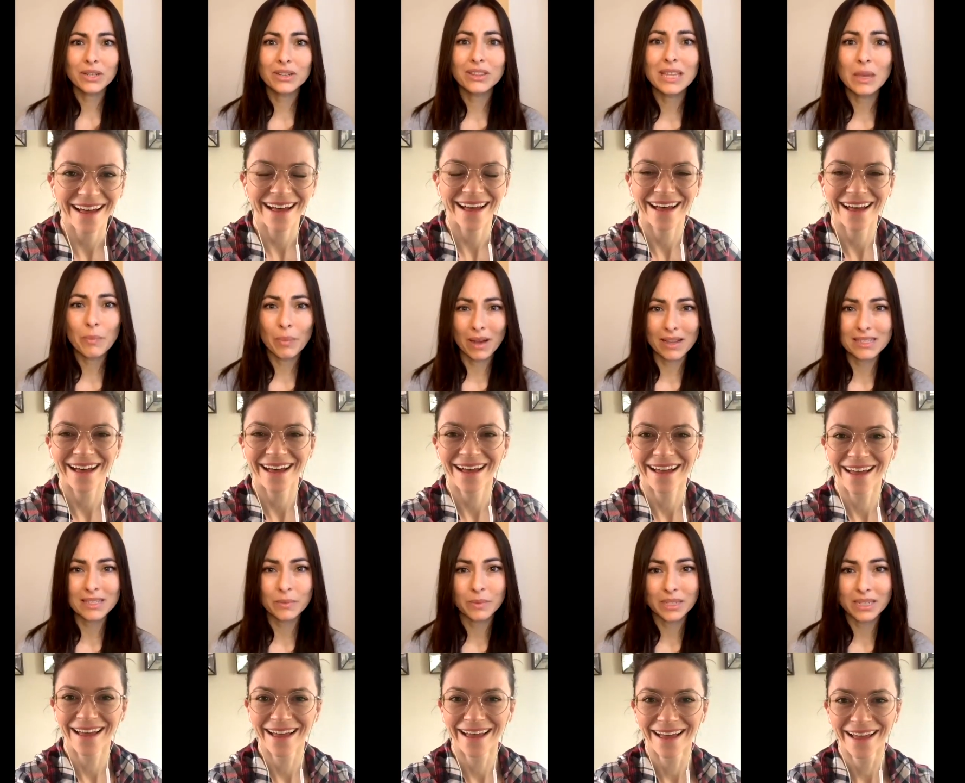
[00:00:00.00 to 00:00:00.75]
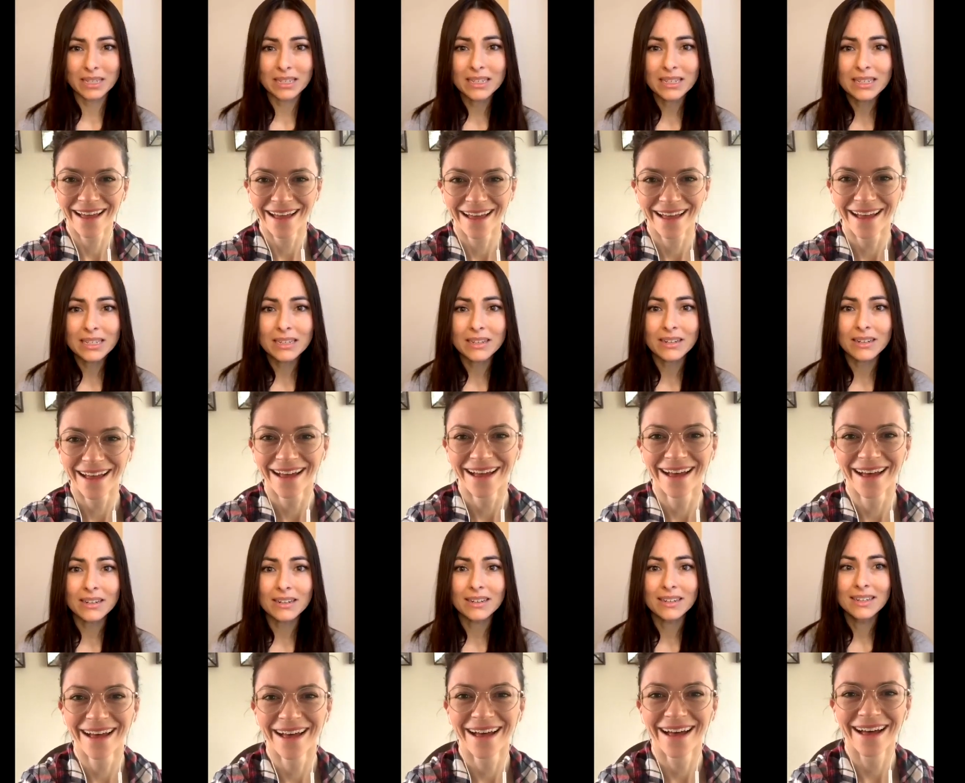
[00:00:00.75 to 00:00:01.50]
Speaker 1: they possibly eat
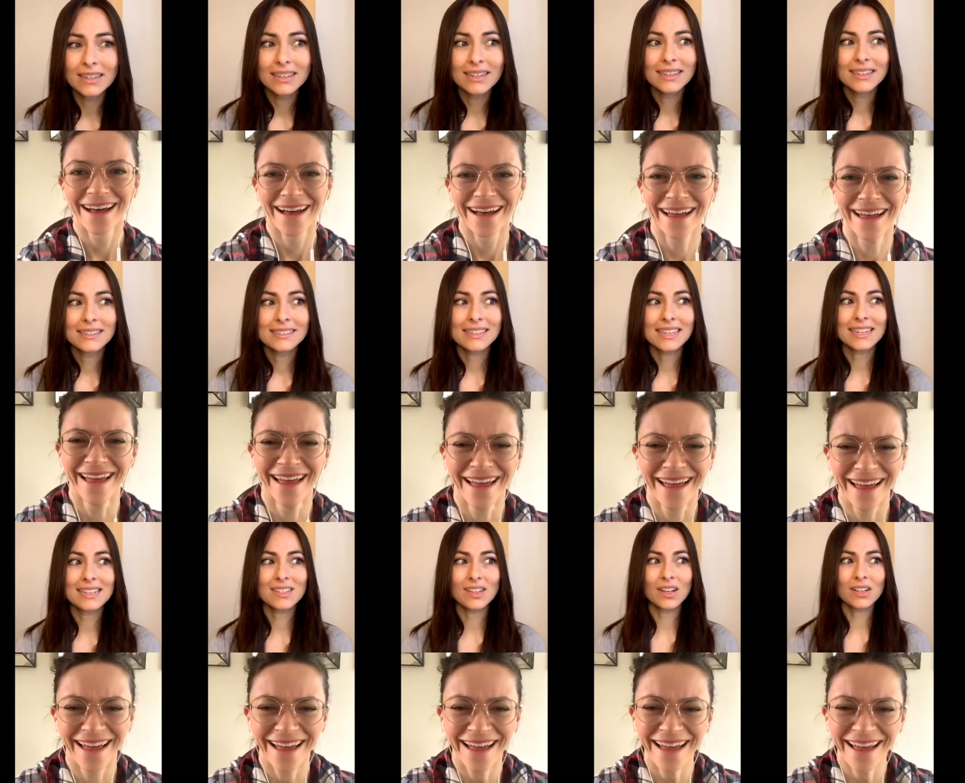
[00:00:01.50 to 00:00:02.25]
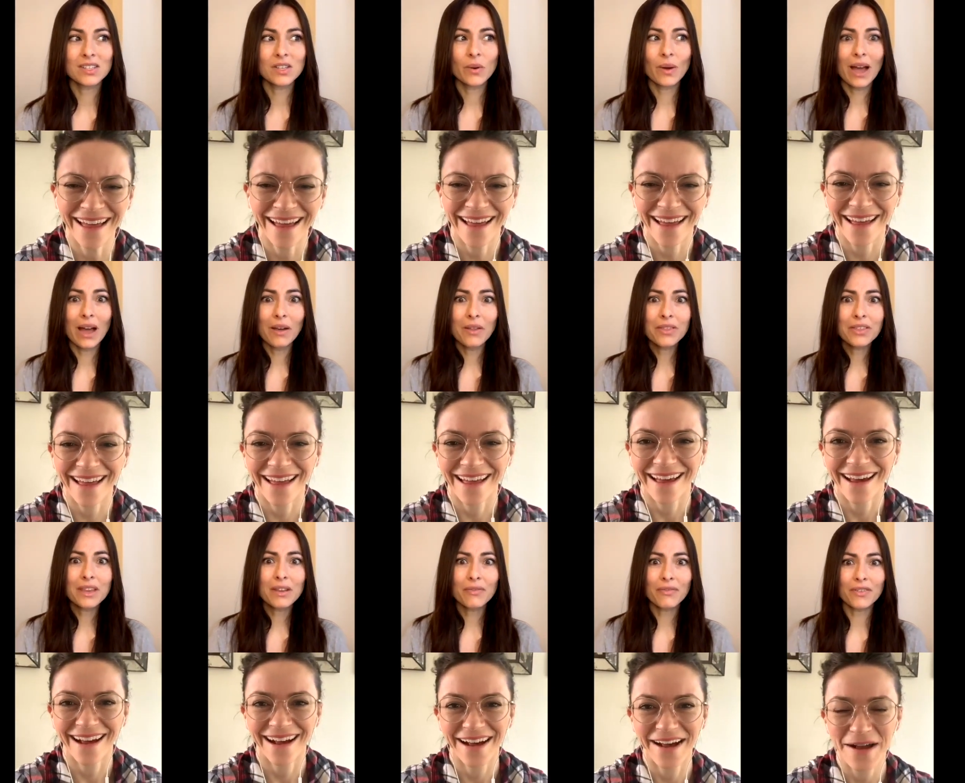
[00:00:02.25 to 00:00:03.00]
here that is also
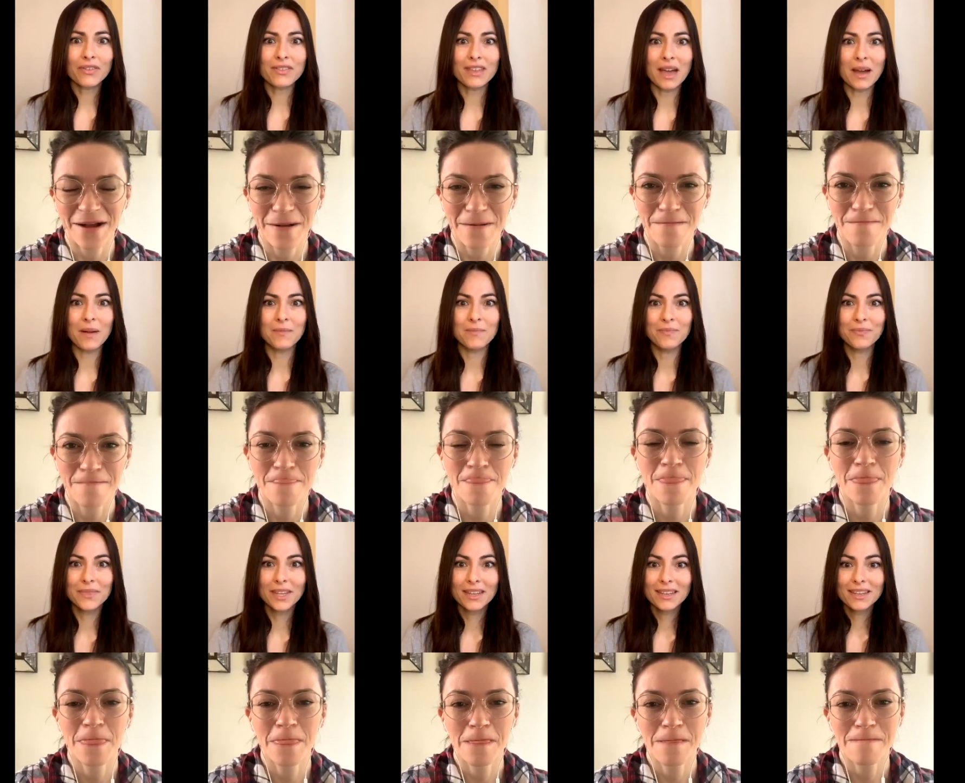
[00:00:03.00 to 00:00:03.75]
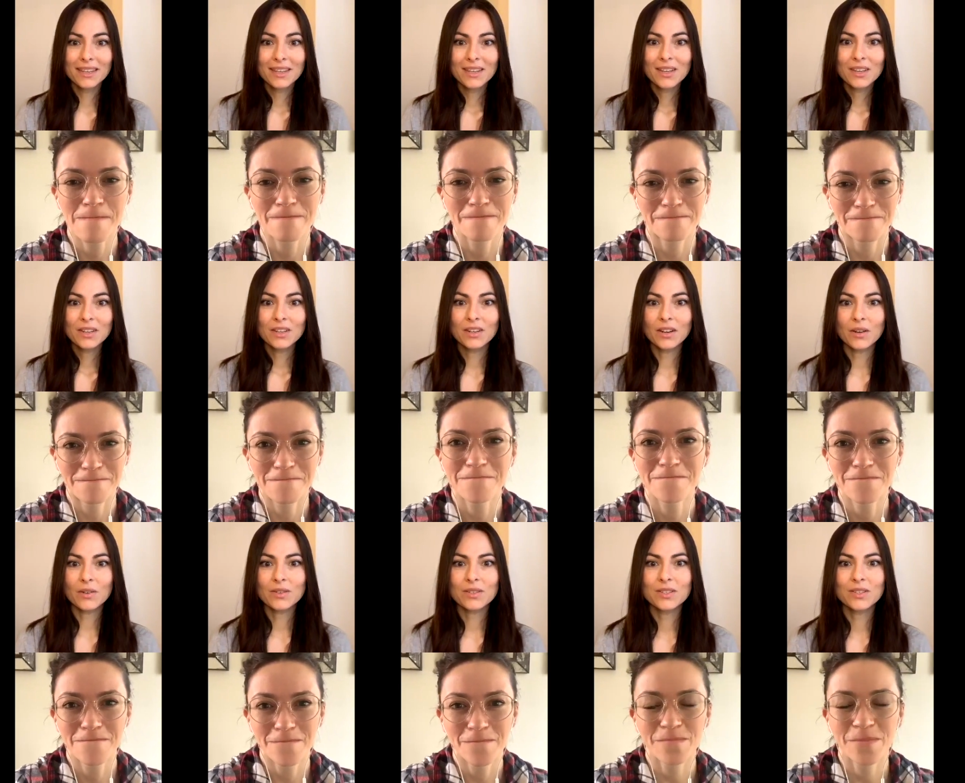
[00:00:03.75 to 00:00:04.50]
healthy for them you
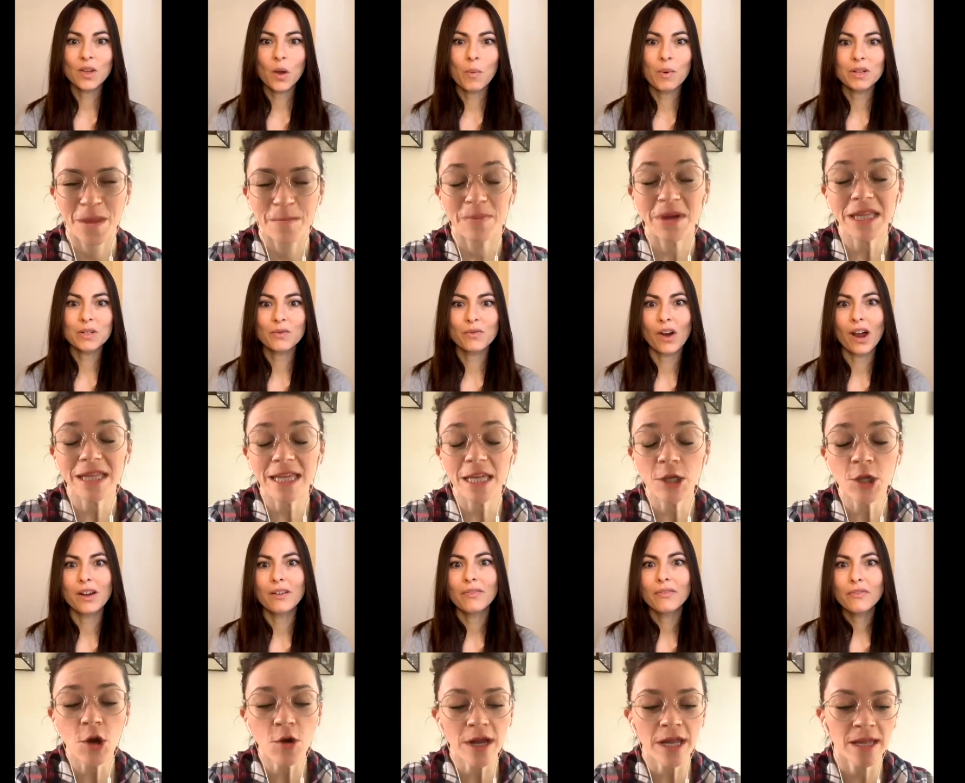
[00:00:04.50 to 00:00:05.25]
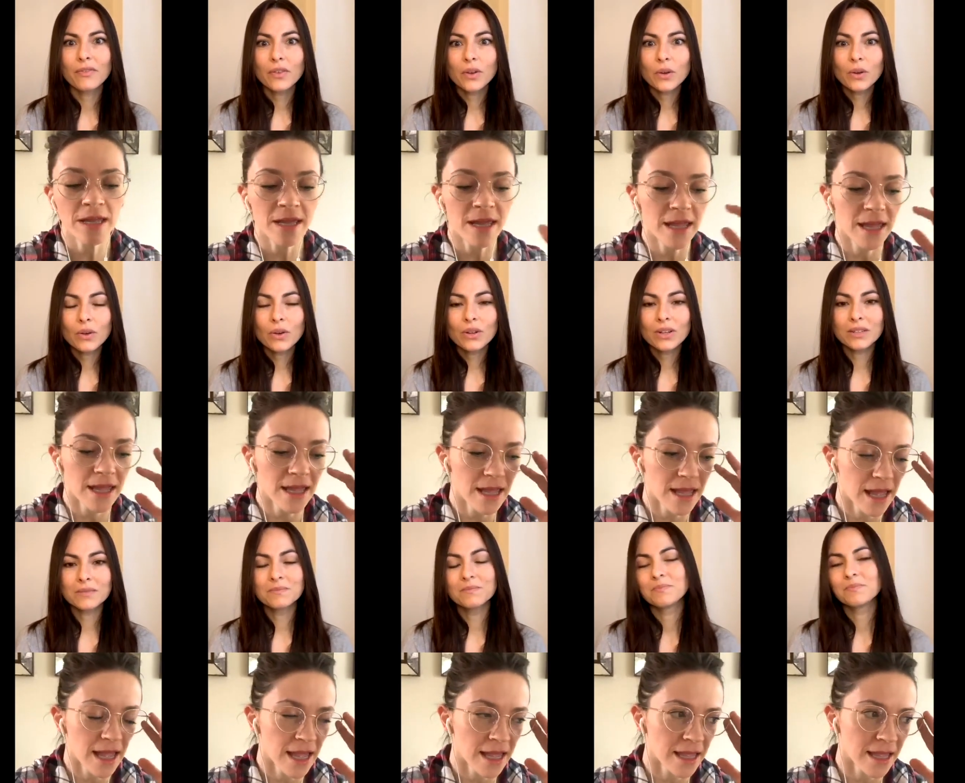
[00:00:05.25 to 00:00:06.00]
know so but you know it,
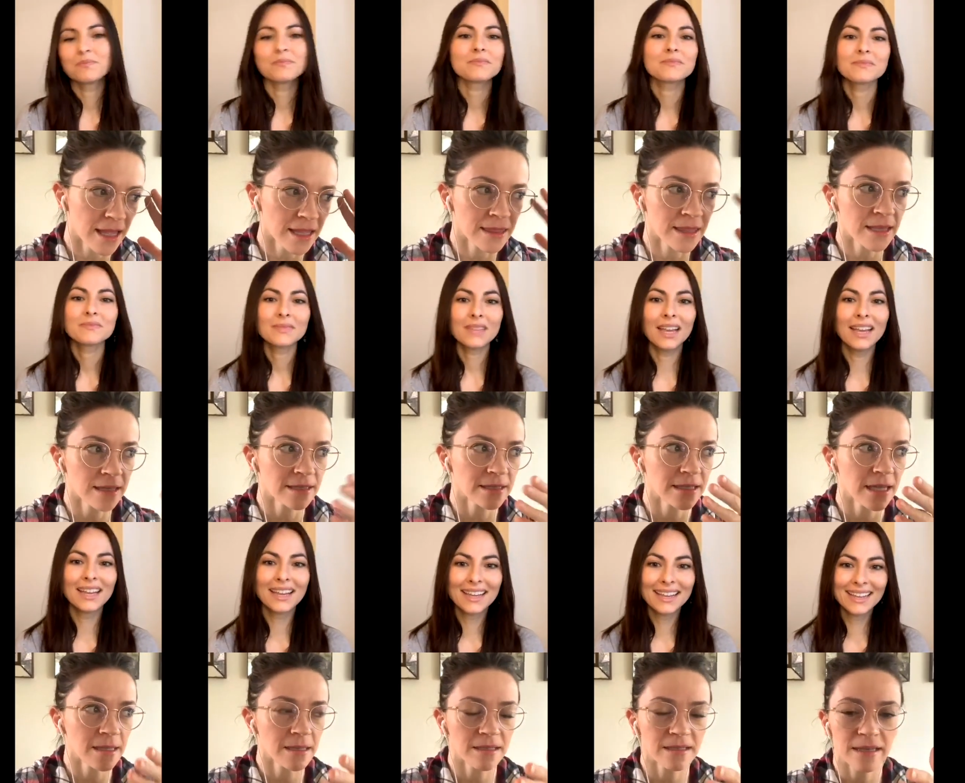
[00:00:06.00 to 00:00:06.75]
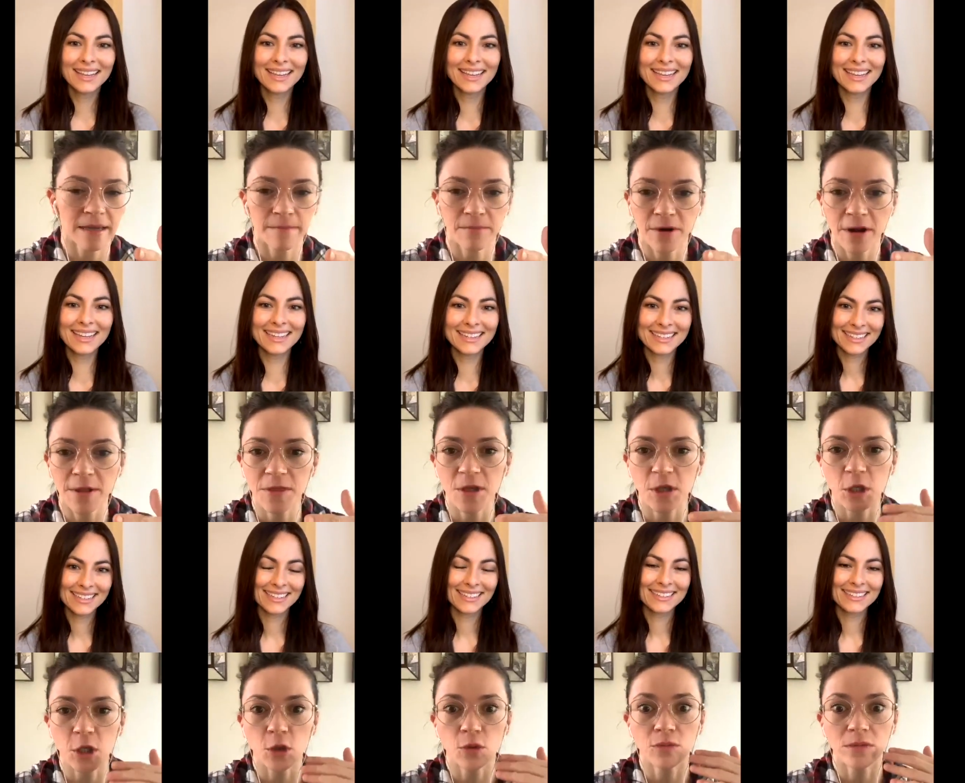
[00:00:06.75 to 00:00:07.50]
Speaker 2: in the in the same breath
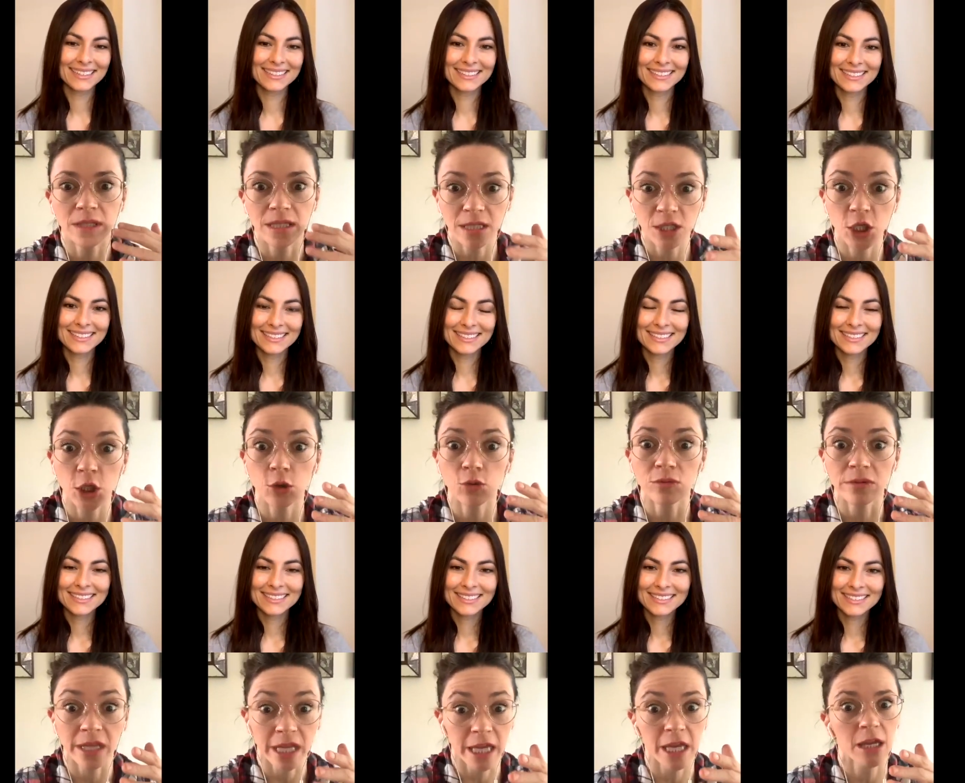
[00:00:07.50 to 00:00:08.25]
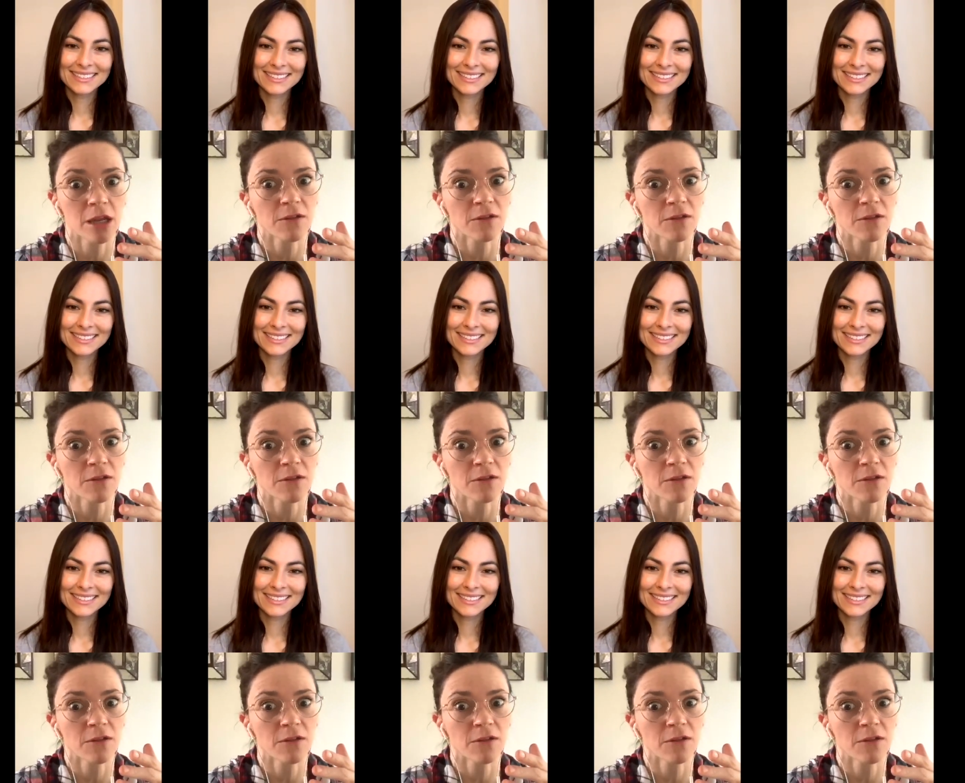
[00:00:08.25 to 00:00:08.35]
you you need